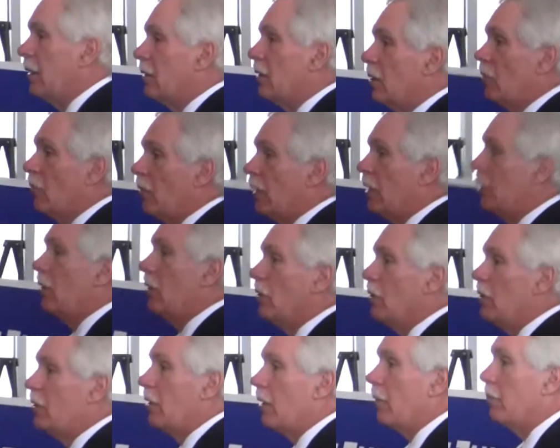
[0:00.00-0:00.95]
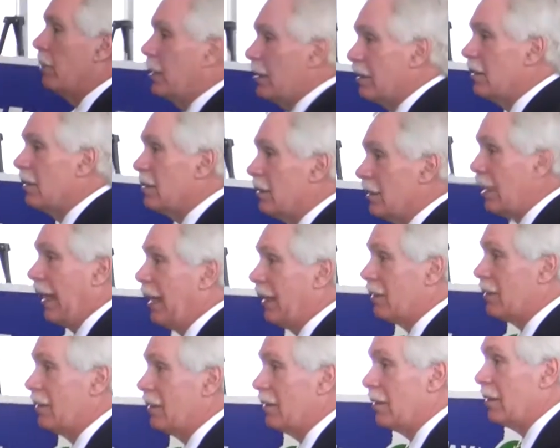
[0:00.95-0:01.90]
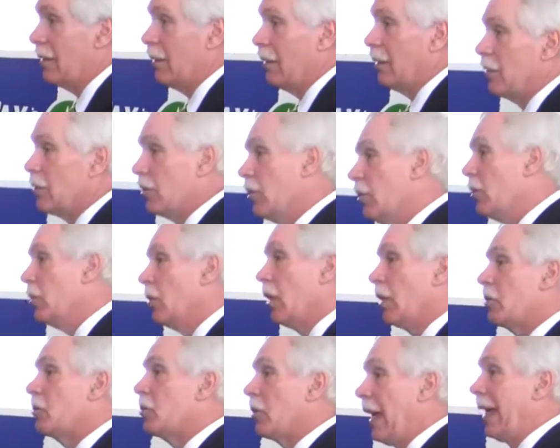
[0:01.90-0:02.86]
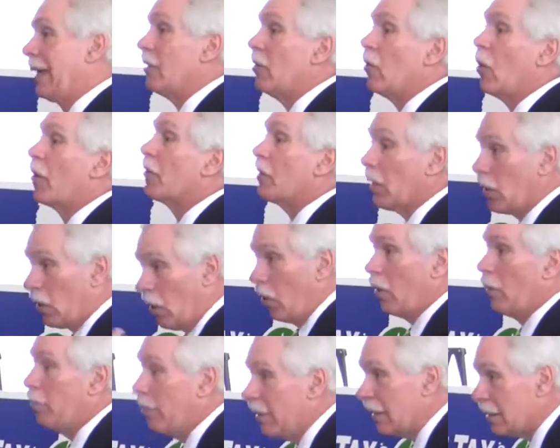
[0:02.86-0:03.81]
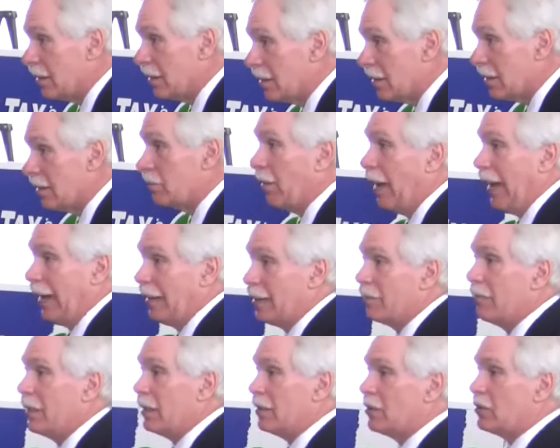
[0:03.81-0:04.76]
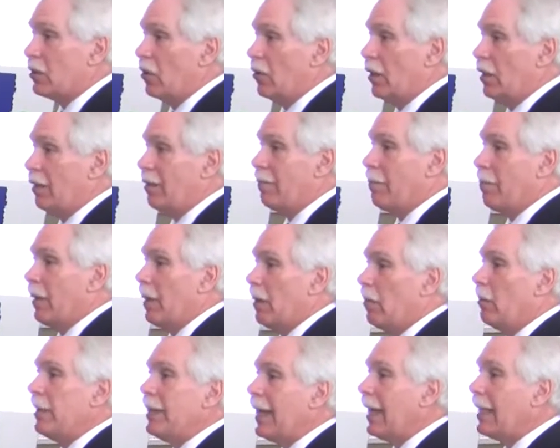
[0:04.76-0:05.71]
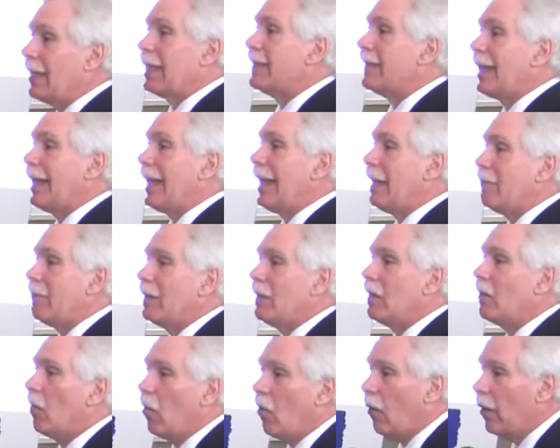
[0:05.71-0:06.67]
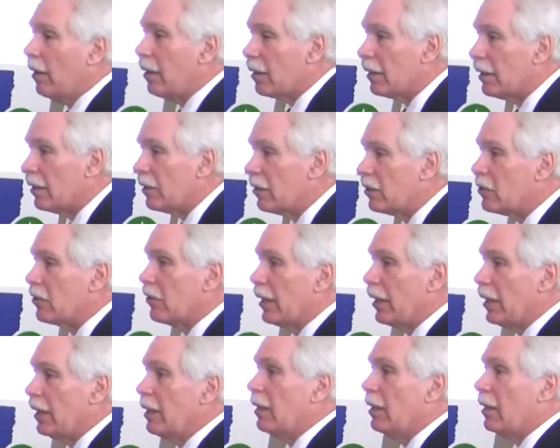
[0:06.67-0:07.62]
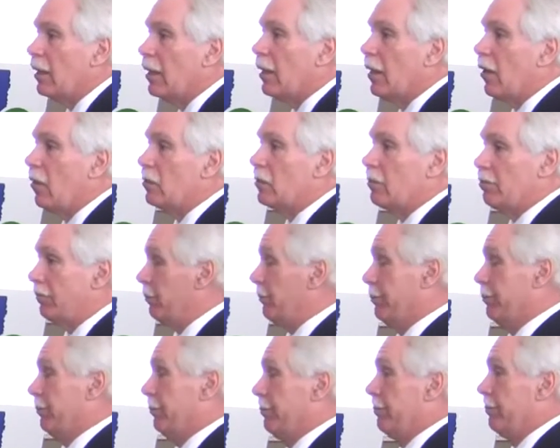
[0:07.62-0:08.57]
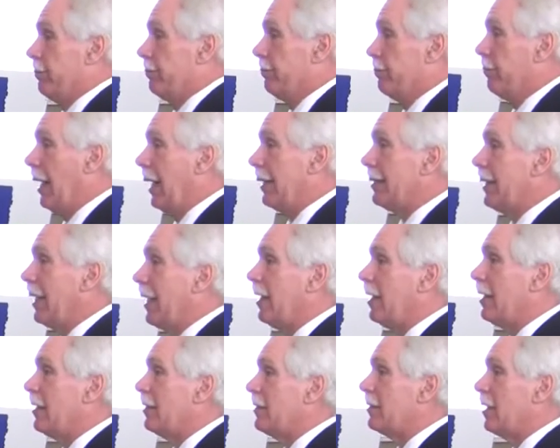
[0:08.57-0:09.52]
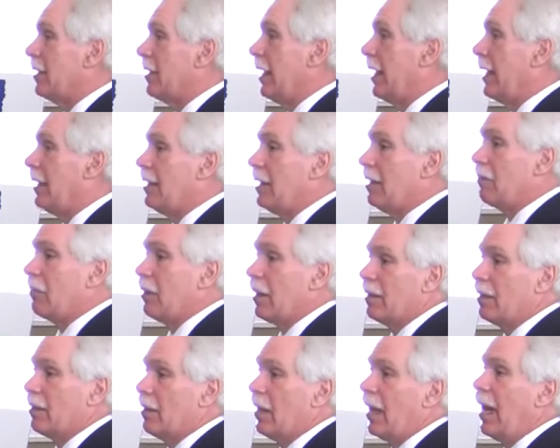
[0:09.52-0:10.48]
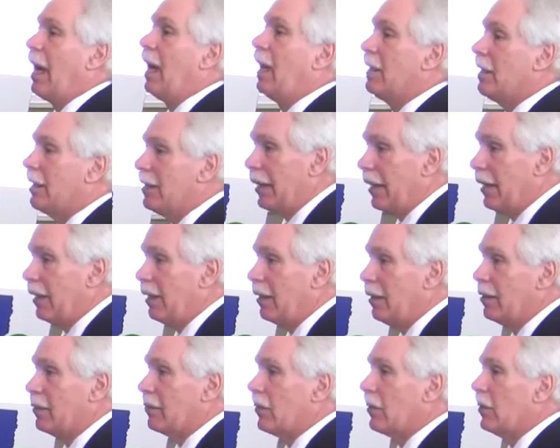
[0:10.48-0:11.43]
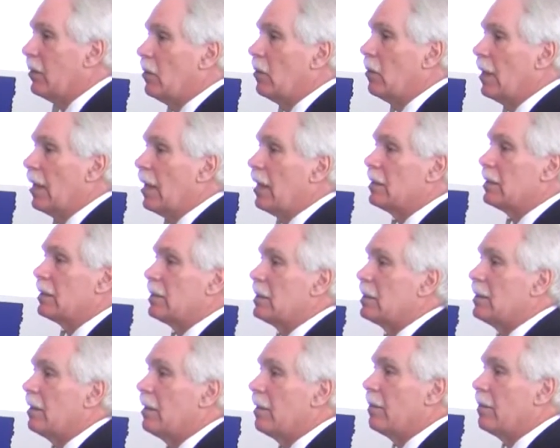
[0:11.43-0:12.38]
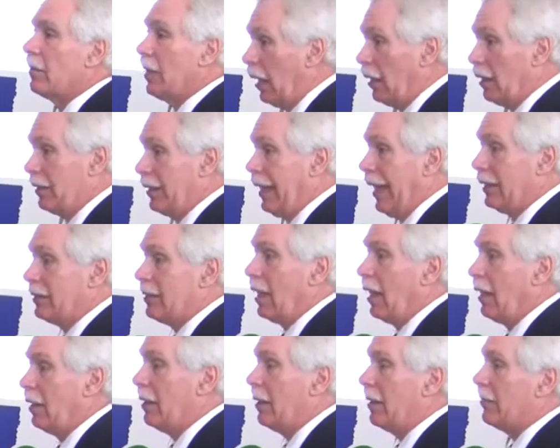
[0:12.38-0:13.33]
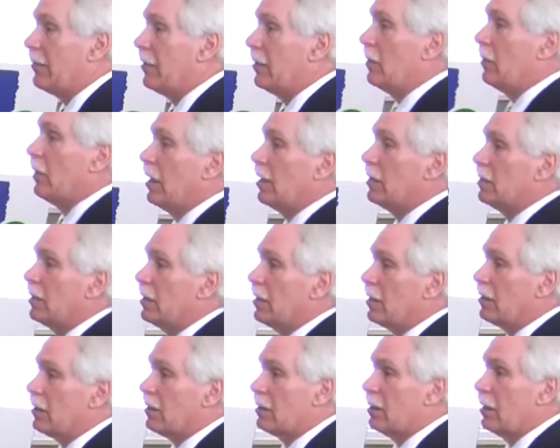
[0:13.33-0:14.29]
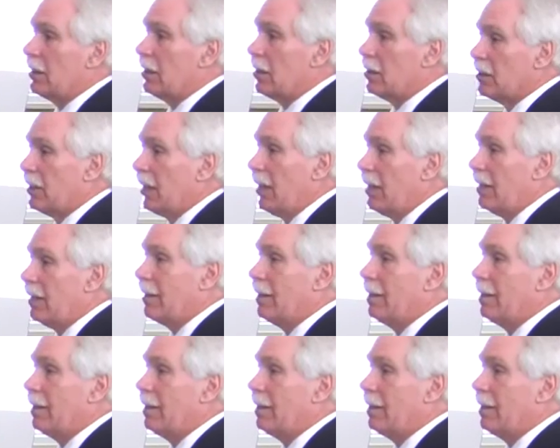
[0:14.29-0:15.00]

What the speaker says: to reduce their business taxes to attract North Dakota businesses back to Minnesota. We can't let that happen in the oil industry. You know, Montana gives an 18-month holiday for new wells, tax holiday for new wells in their state.